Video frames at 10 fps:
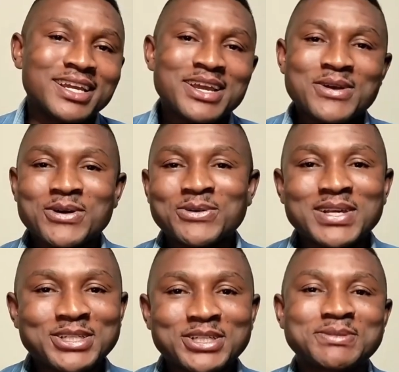what
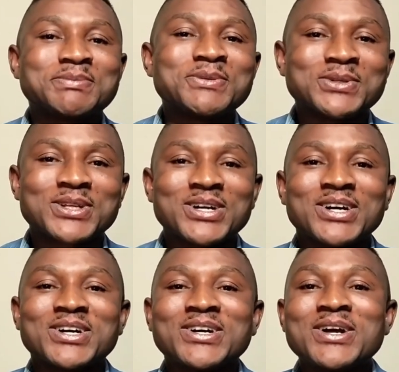religious people would
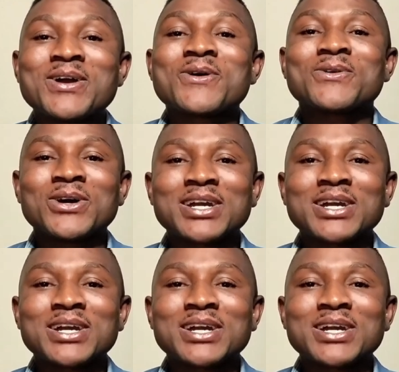call rugged